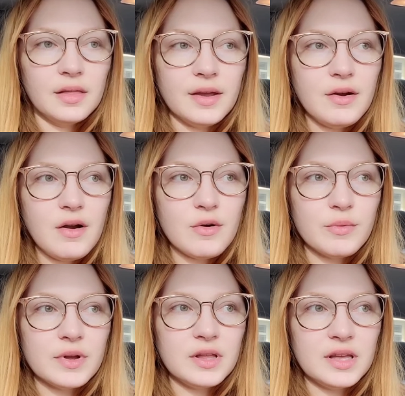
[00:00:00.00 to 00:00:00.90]
There are
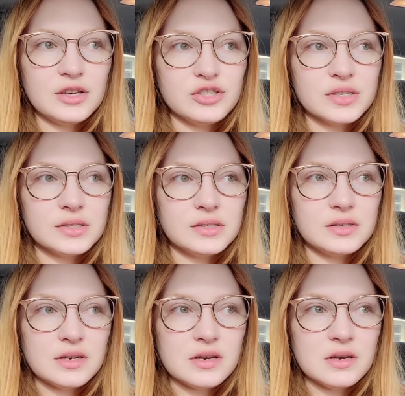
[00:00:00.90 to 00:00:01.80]
really just
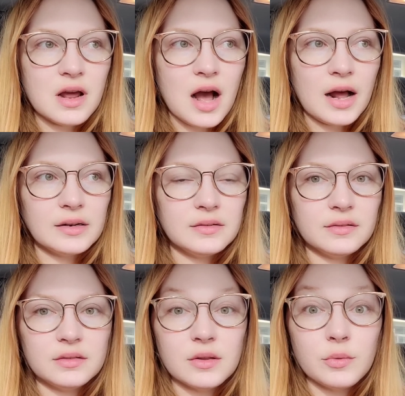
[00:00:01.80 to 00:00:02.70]
not
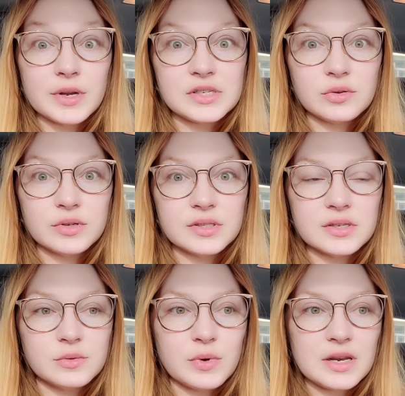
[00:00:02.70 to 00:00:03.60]
the
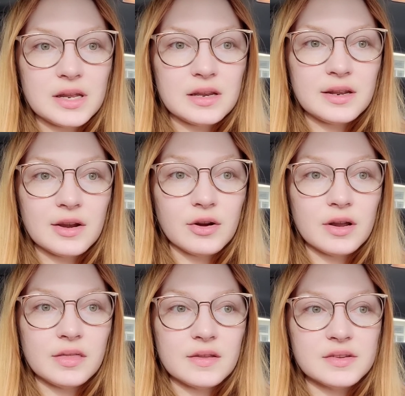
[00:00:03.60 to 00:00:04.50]
resources we need here
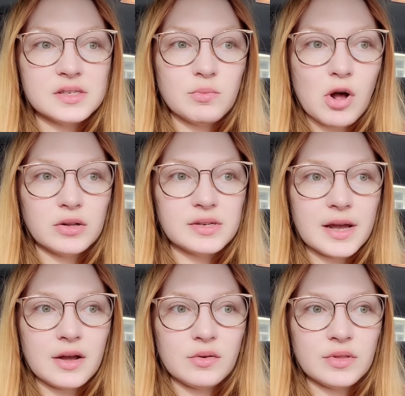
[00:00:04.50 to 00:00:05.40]
in this small
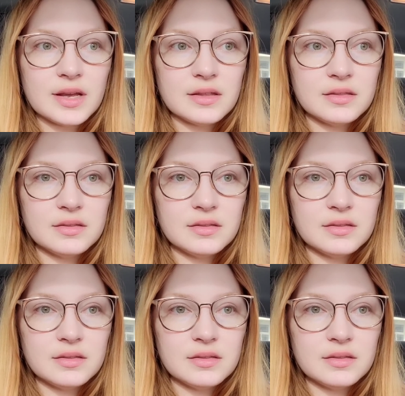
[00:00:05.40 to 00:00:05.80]
town. Like,